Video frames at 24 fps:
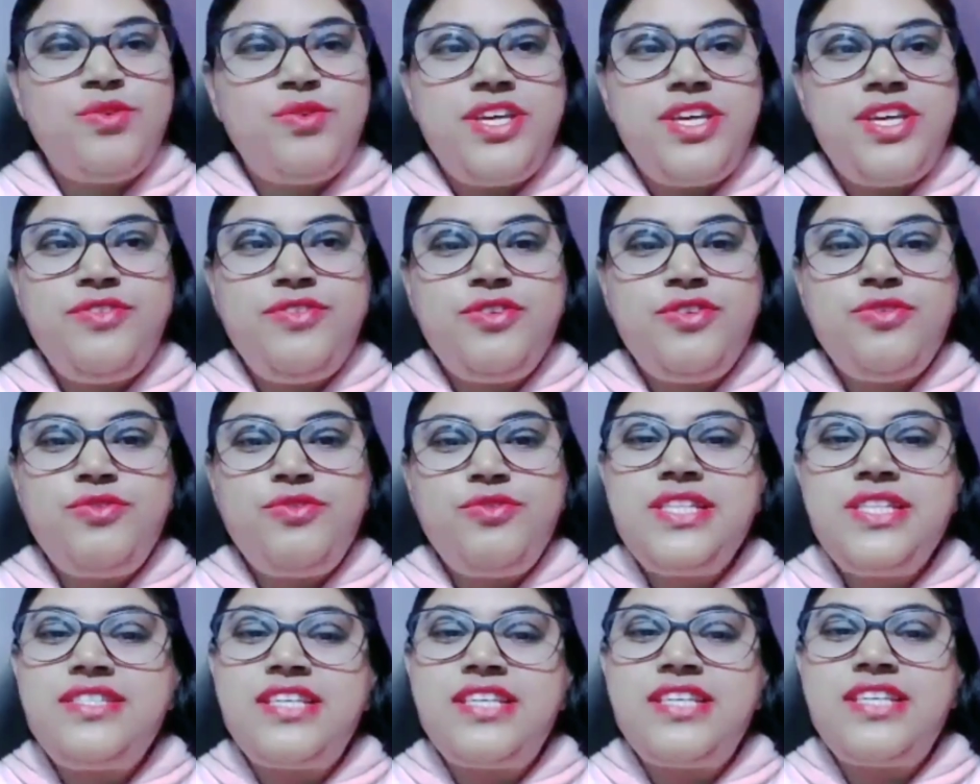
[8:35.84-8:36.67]
if you
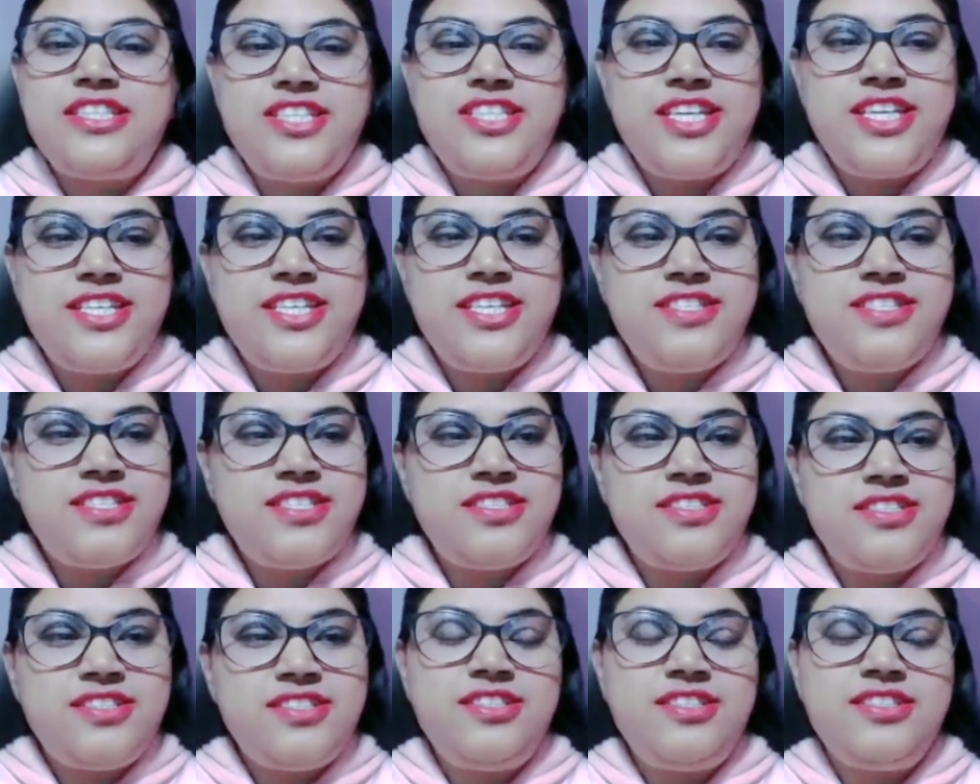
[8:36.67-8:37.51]
will suggest
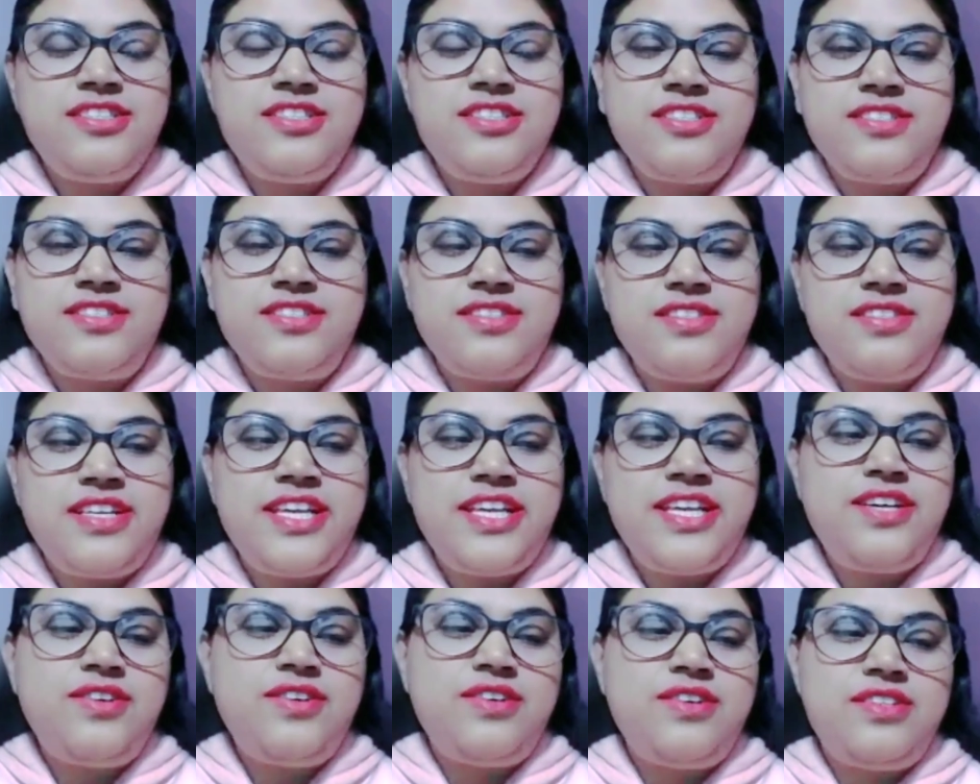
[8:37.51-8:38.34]
others,
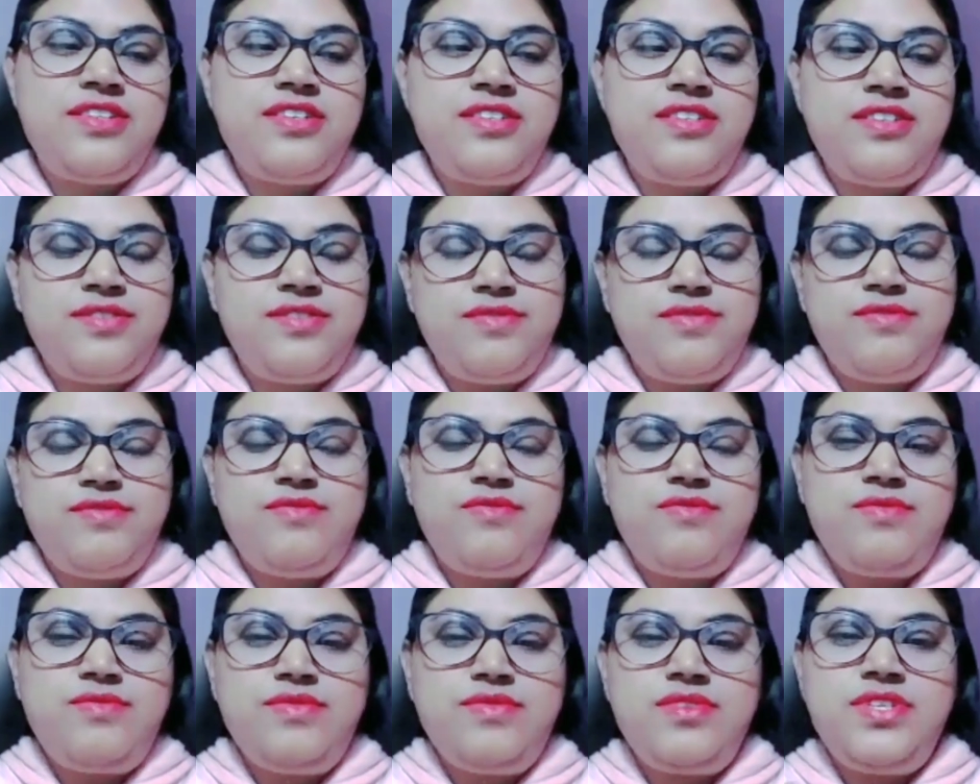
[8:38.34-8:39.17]
like
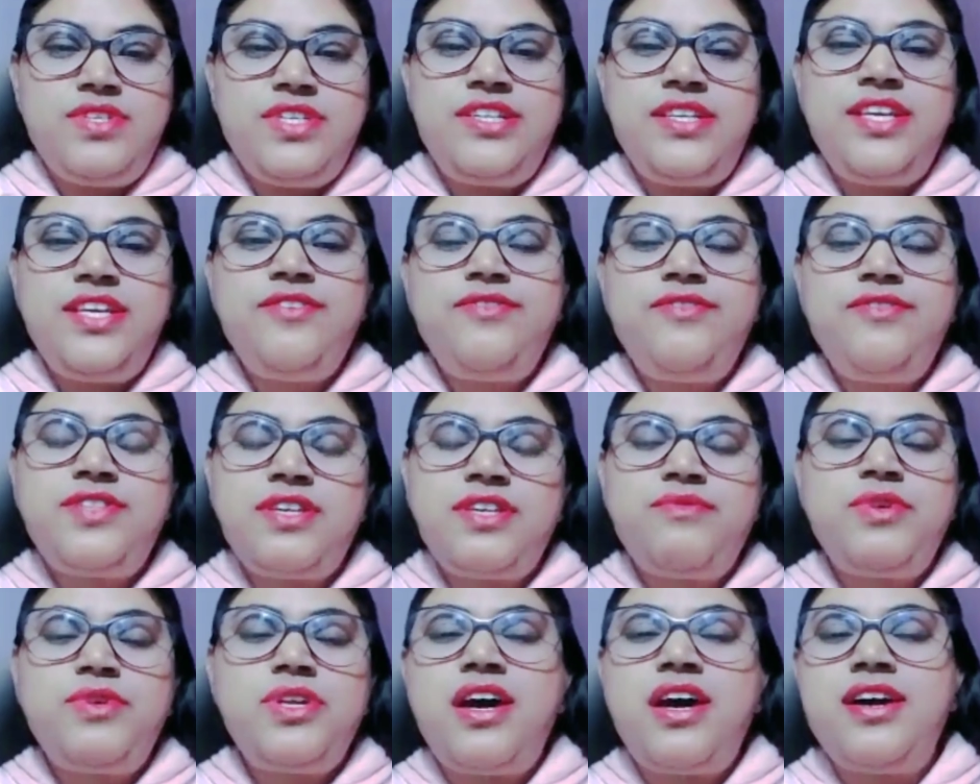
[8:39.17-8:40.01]
if
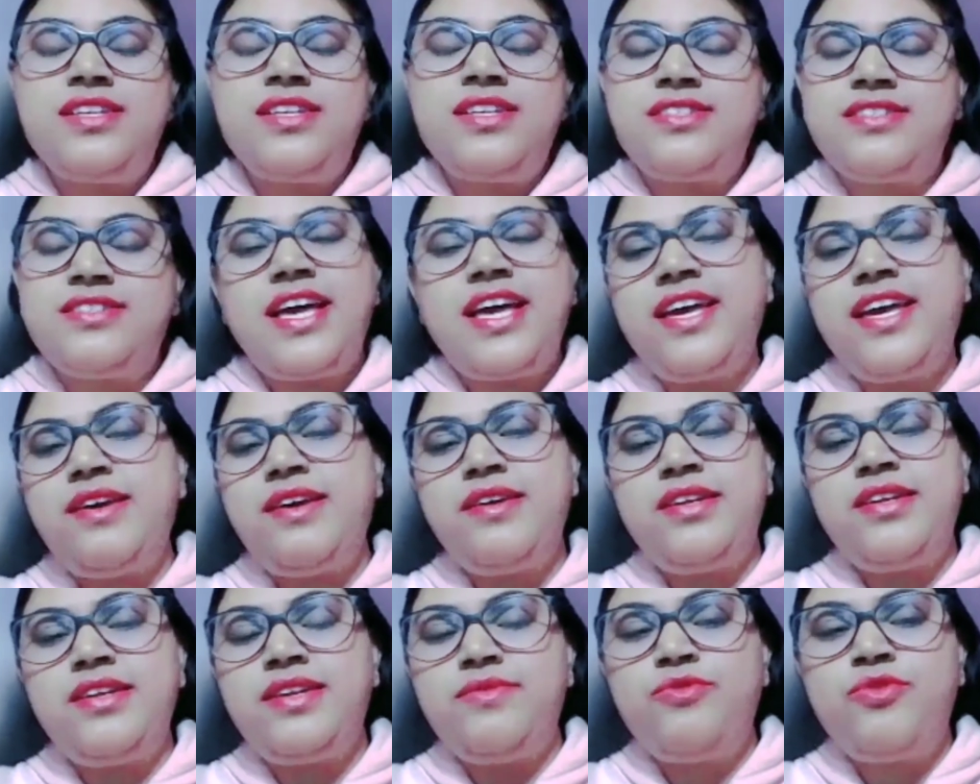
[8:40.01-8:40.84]
someone asks,
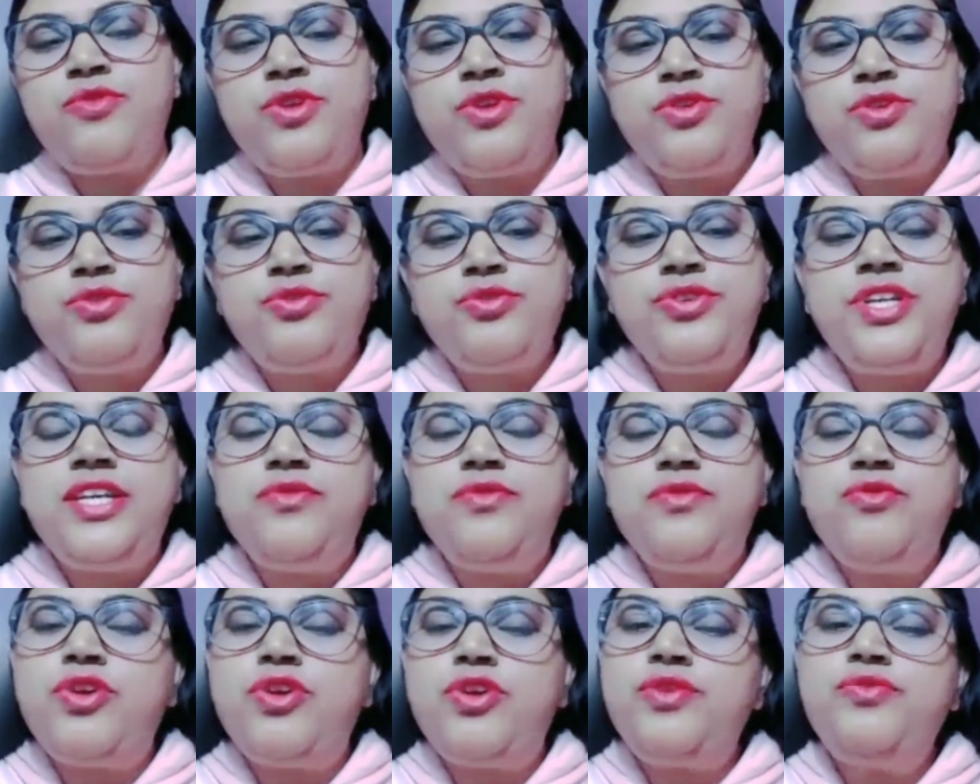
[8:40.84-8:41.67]
I want to
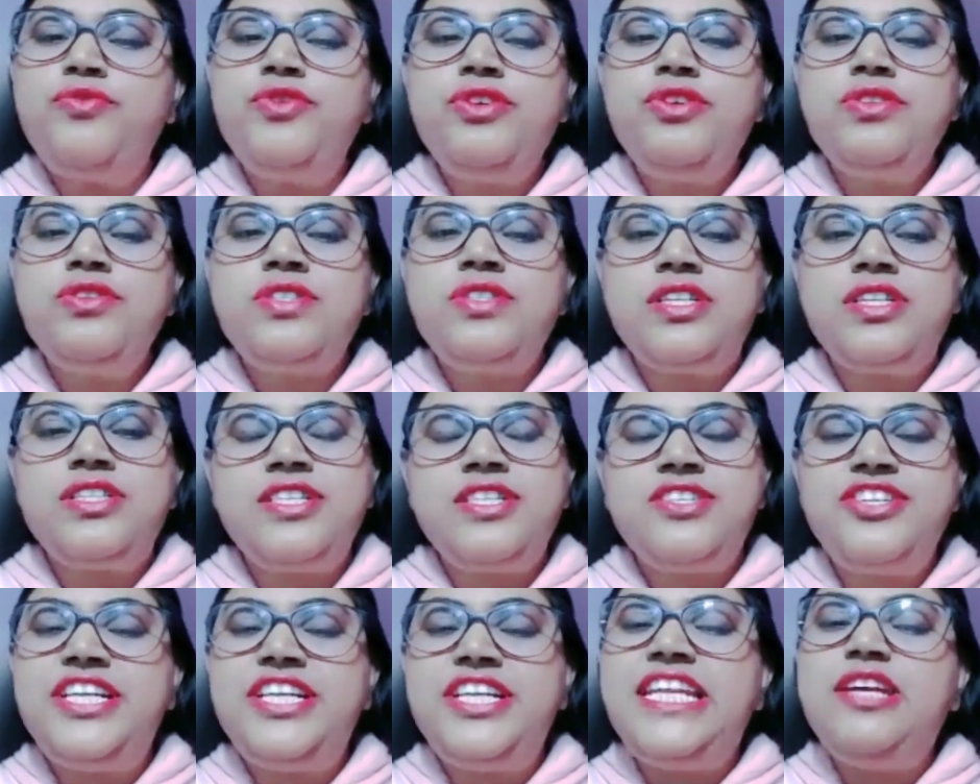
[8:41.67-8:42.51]
read, what would you suggest?
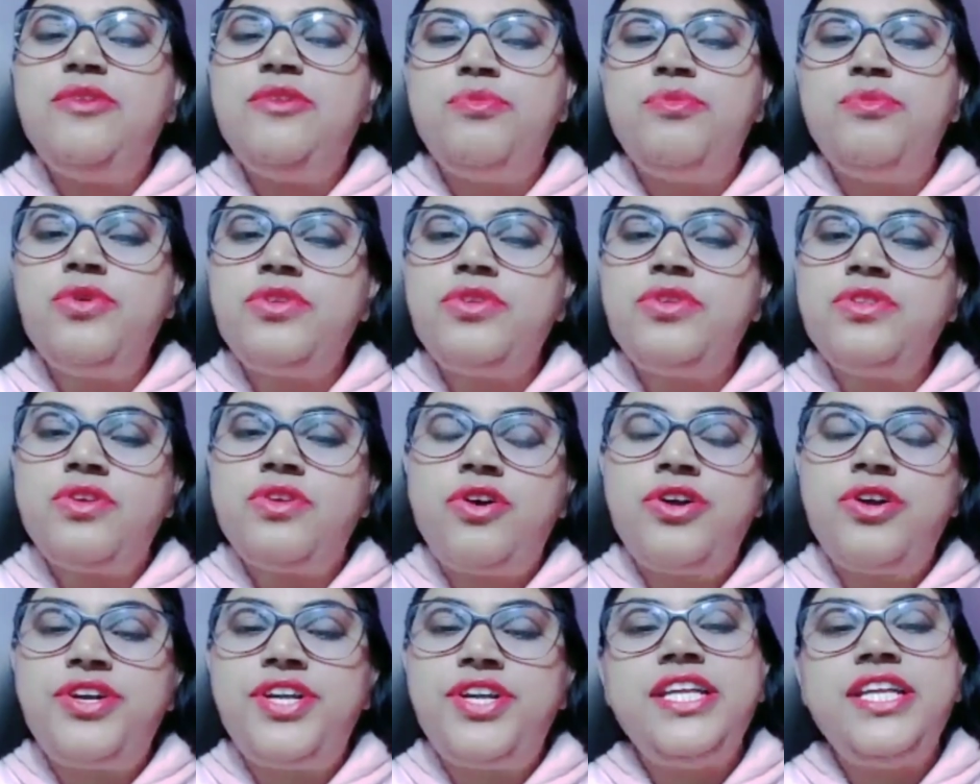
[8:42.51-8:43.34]
Reading books or
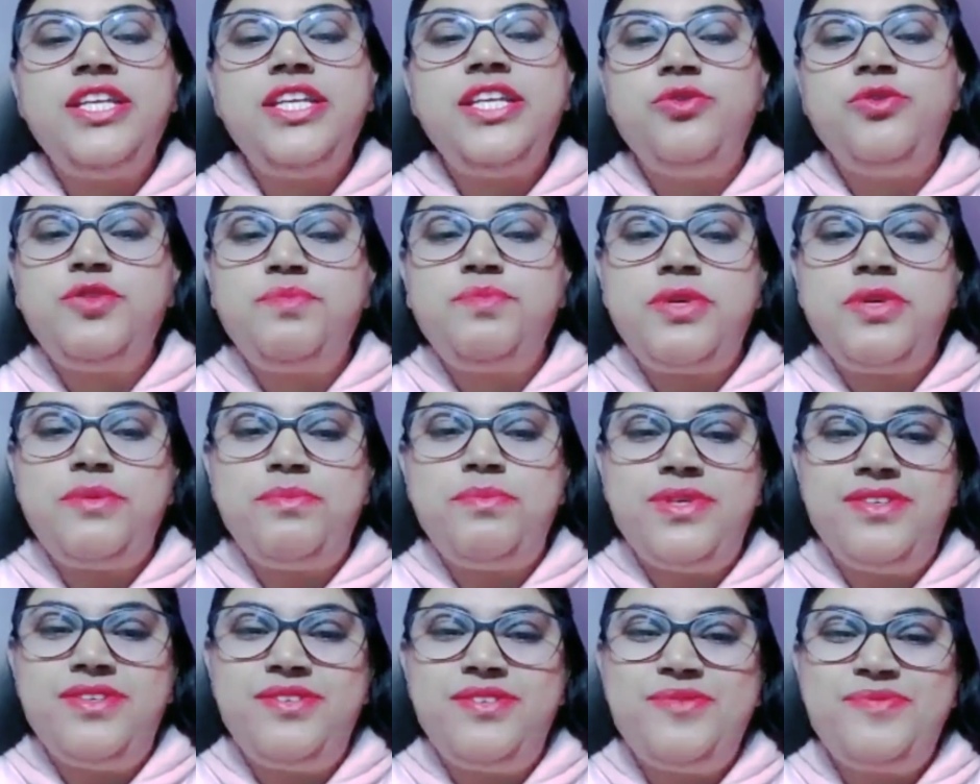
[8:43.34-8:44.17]
reading
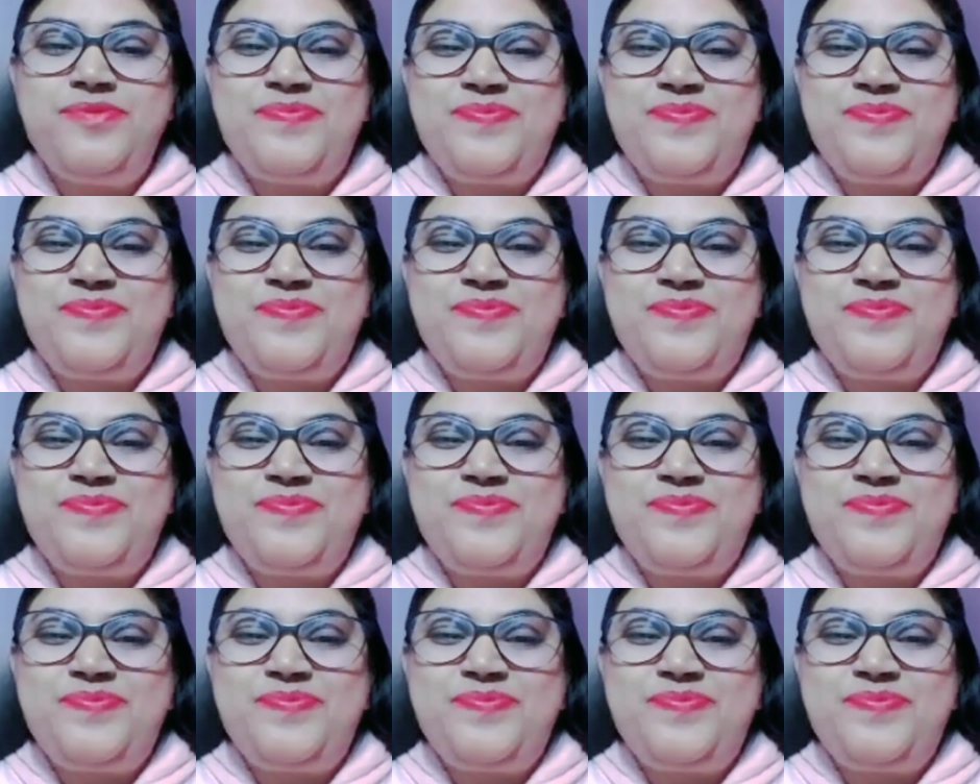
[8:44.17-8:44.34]
newspaper?